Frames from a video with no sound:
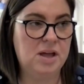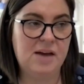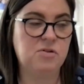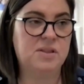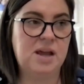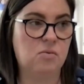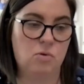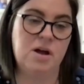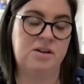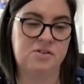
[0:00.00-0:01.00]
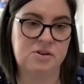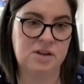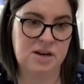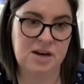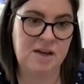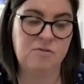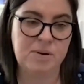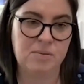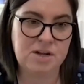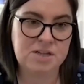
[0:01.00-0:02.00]
everything right. It'll never
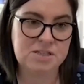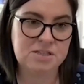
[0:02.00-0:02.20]
be right.